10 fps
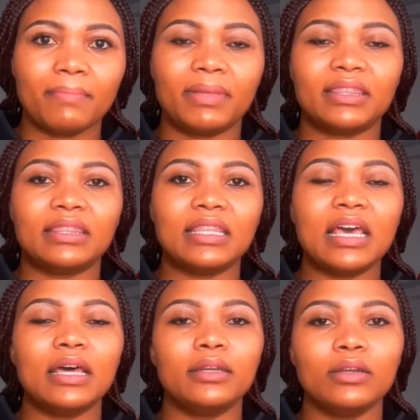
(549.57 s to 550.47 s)
But
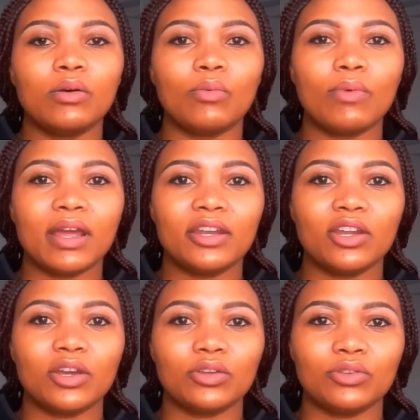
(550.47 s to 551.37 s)
then
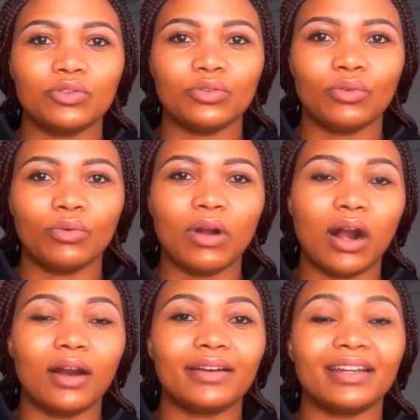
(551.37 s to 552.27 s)
when you
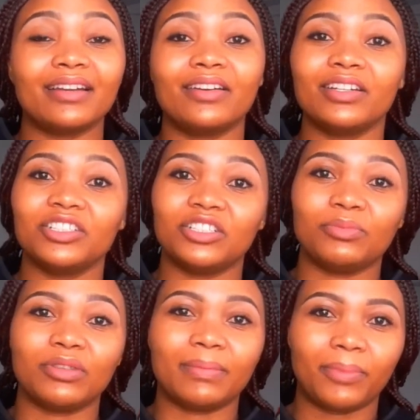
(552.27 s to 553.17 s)
are in a relationship
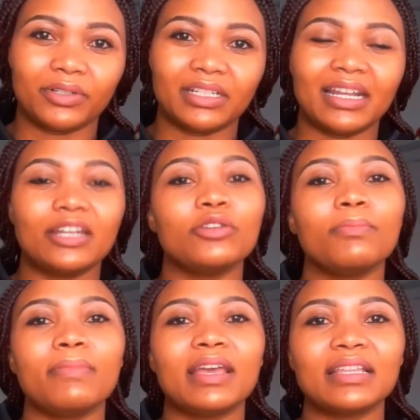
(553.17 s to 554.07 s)
with the person and you
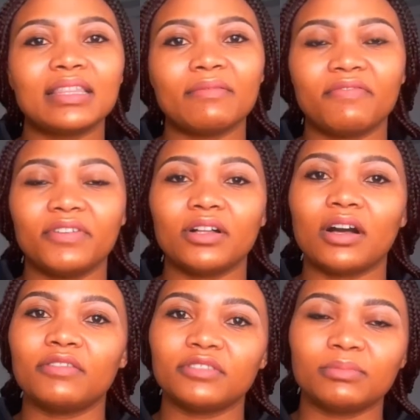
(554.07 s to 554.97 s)
make them feel
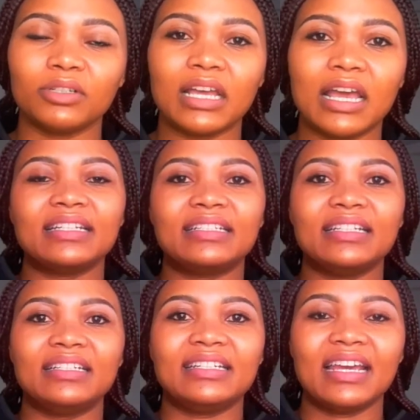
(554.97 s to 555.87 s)
comfortable,
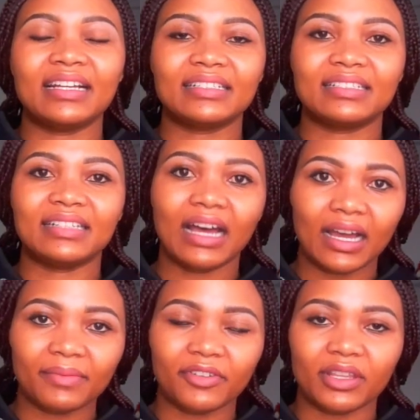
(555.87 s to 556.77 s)
it takes
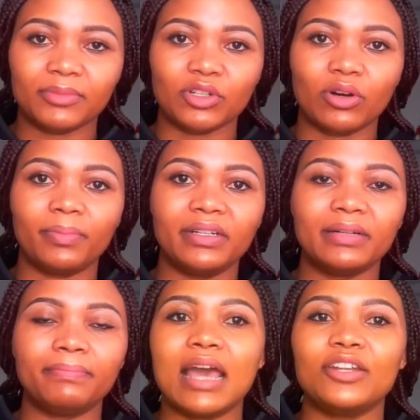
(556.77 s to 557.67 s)
time for them to open
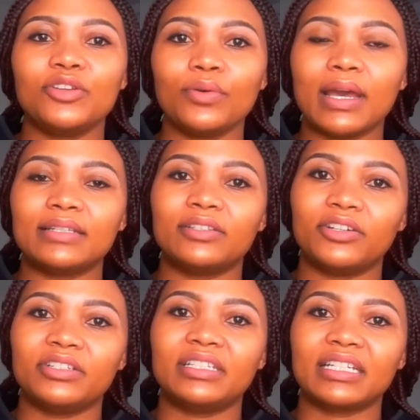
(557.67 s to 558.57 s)
up, and you as
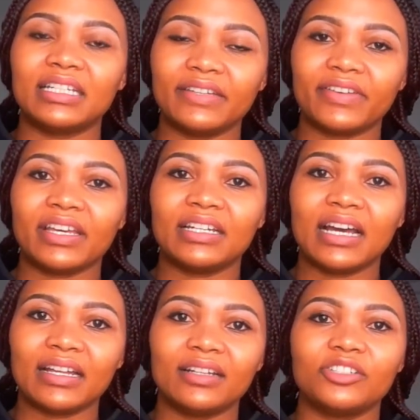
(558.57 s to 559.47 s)
their significant
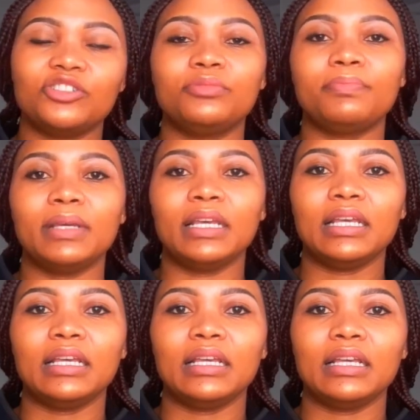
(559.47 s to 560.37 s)
other should
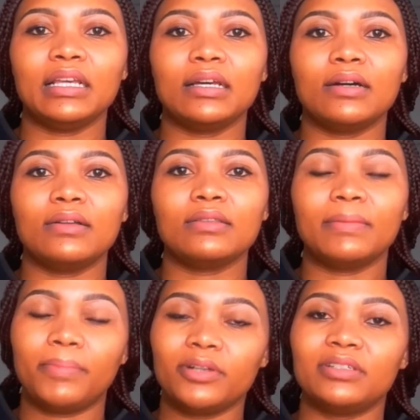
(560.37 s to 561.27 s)
be the
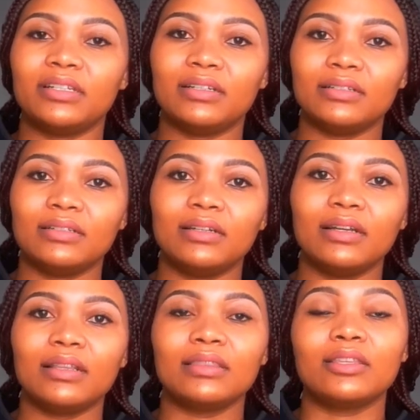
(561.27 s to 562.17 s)
person
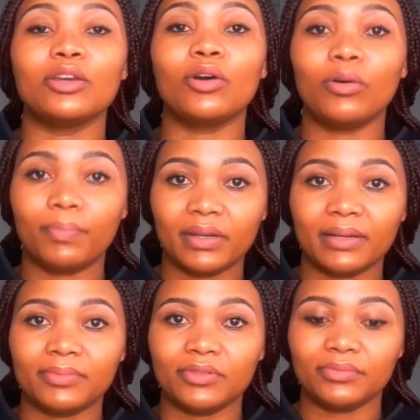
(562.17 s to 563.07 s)
they open
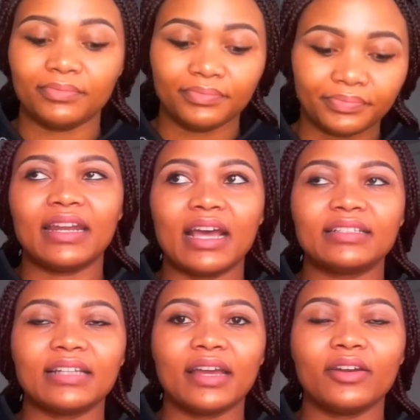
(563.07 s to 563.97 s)
up to. And a
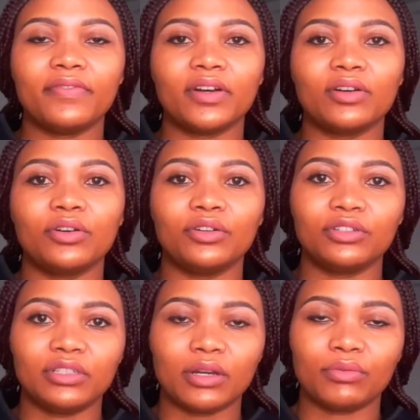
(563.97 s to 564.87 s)
sign of a
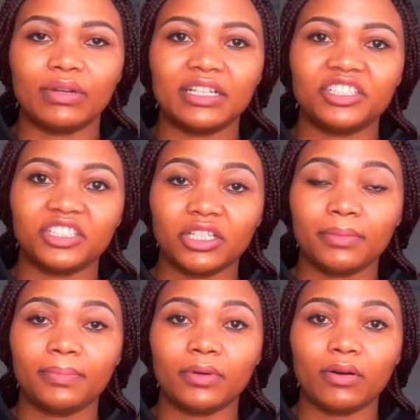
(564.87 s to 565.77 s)
good
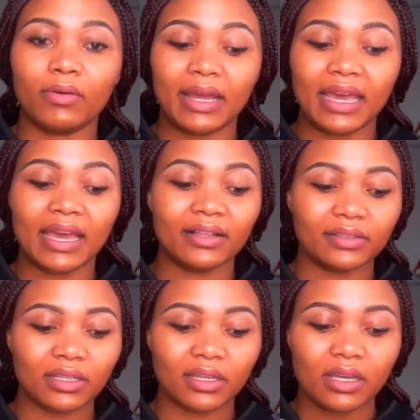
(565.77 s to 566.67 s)
relationship or a
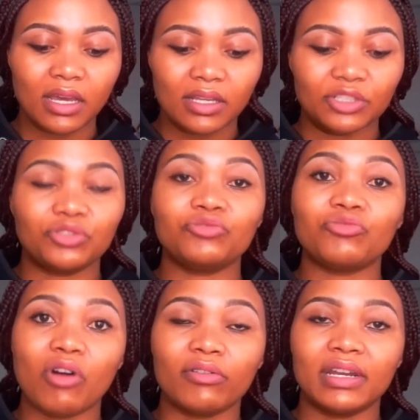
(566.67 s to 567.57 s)
healthy,
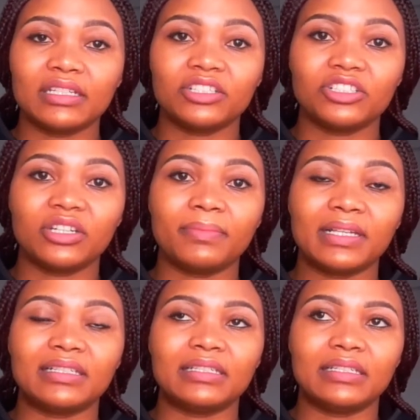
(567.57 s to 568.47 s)
strong relationship
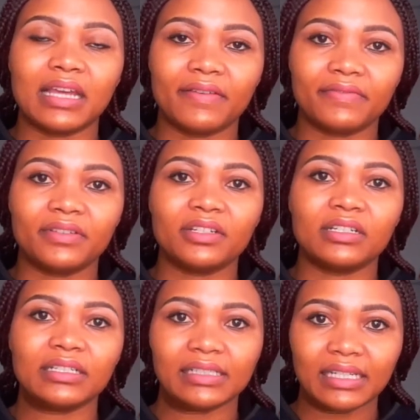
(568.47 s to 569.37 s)
is
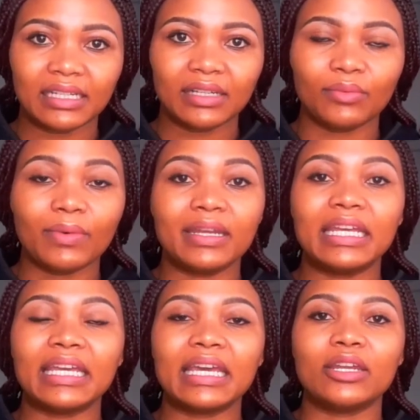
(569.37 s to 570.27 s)
definitely when
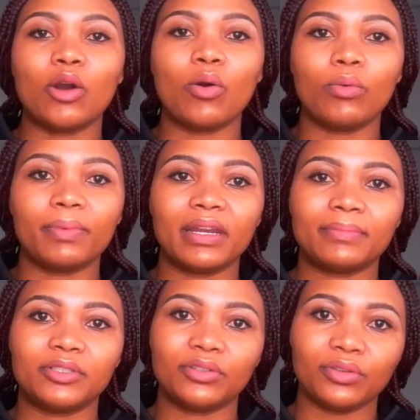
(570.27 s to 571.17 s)
he can open
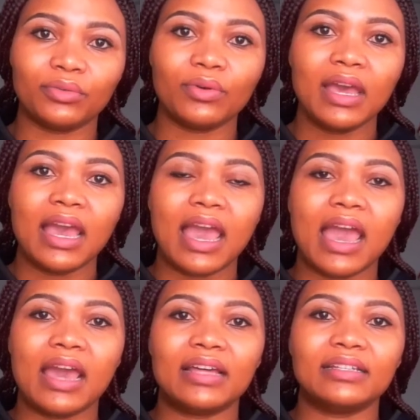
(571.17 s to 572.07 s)
up to you
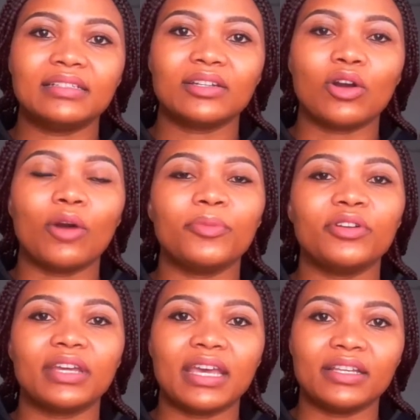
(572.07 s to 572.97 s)
and
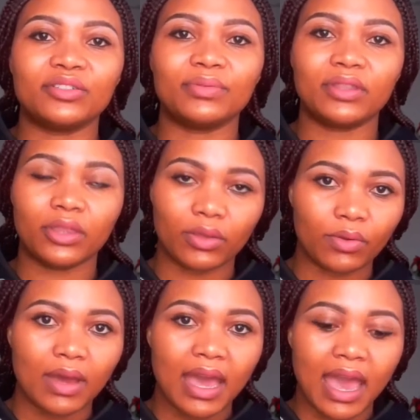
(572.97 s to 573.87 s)
communicate with
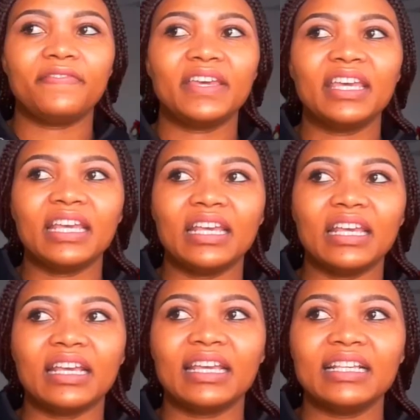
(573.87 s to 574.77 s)
you. If
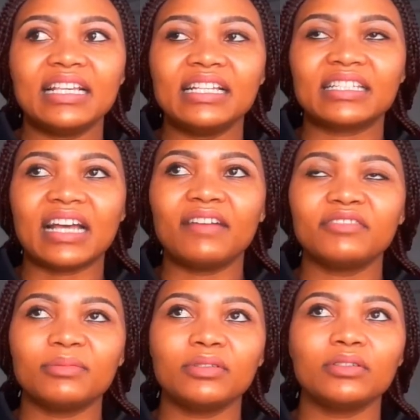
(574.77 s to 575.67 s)
he is
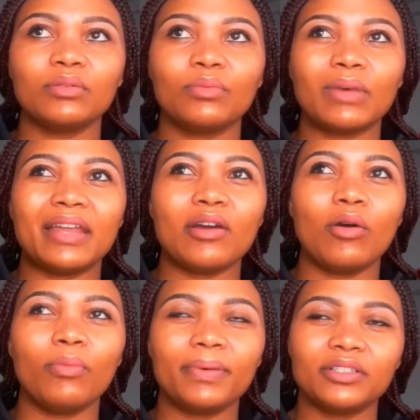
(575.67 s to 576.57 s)
comfortable and
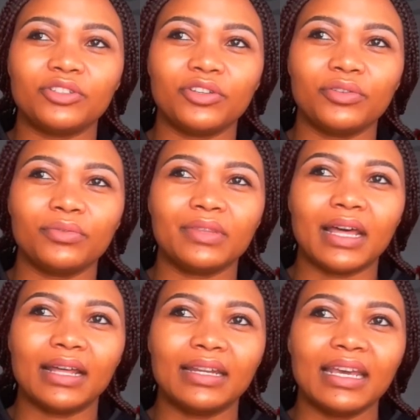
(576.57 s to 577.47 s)
open to you,
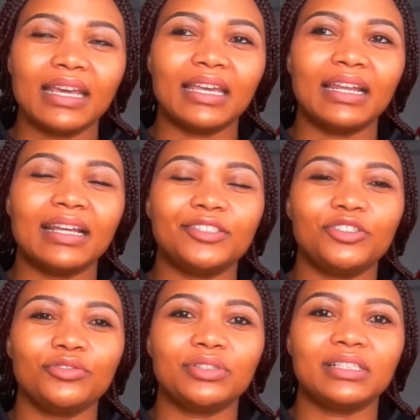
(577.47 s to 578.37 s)
that he lets
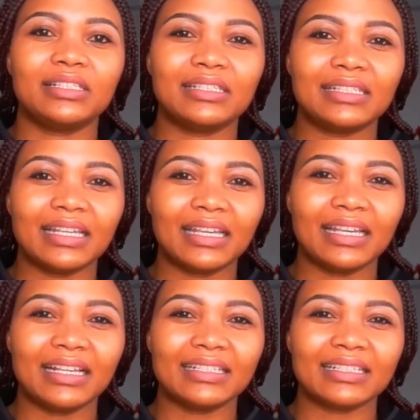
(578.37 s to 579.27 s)
you see
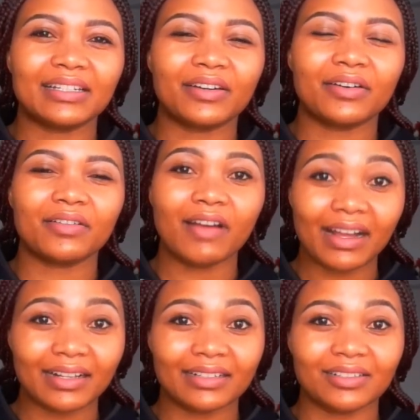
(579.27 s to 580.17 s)
his
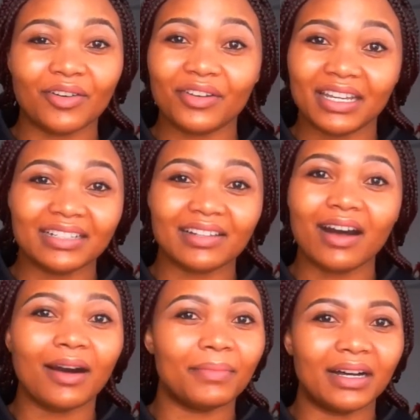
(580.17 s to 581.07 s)
cracks on his
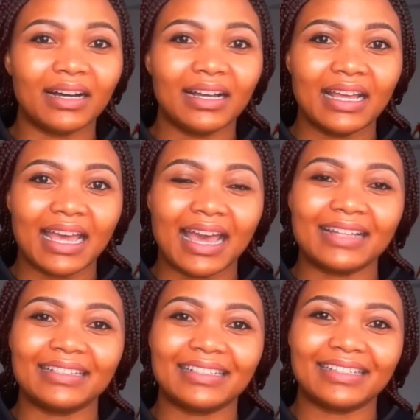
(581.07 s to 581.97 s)
armor
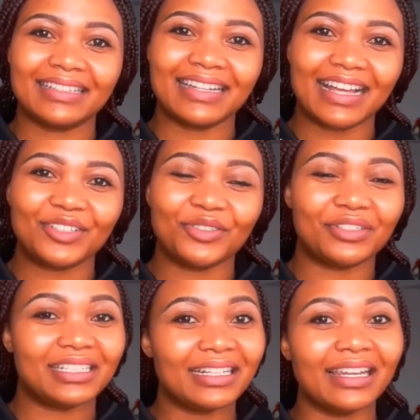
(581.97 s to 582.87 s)
and that you
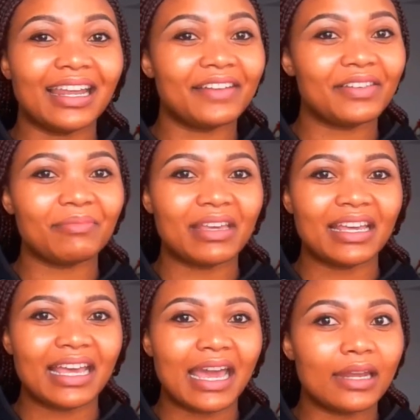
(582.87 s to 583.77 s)
still love him
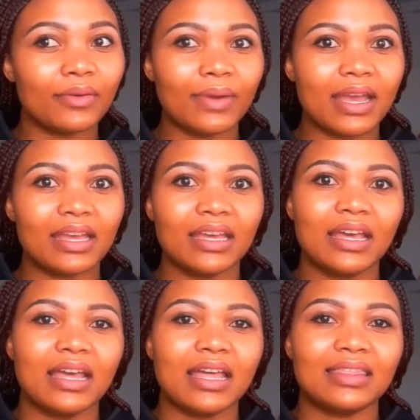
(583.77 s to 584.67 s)
anyway,
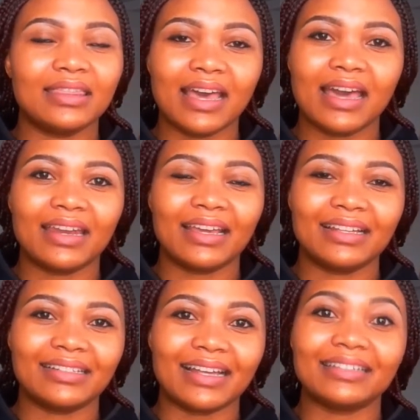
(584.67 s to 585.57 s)
that
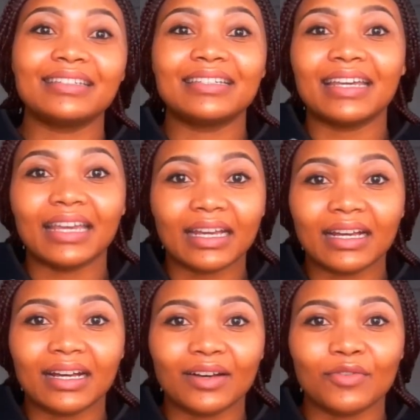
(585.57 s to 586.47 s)
is a
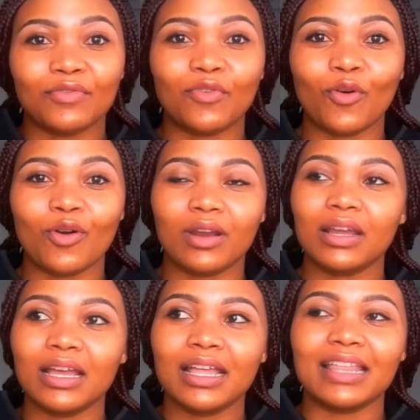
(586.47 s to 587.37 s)
tick for
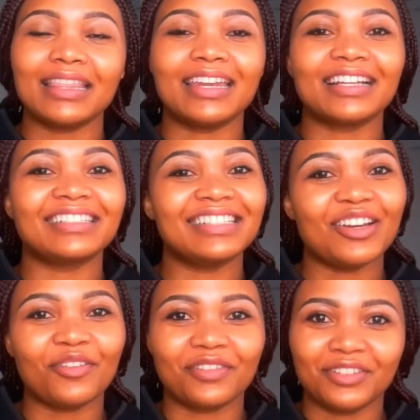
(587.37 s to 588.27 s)
the next
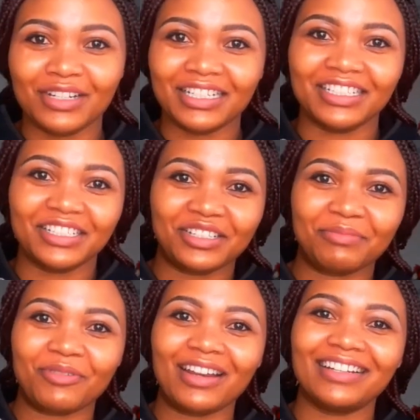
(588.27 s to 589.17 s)
year of the relationship,
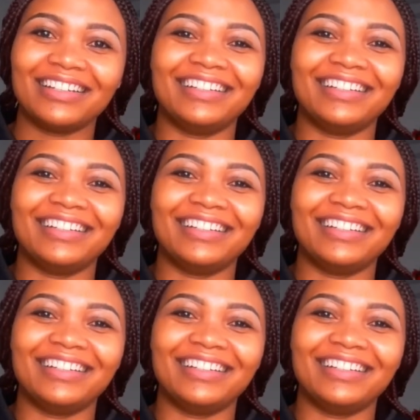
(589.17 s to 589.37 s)
right?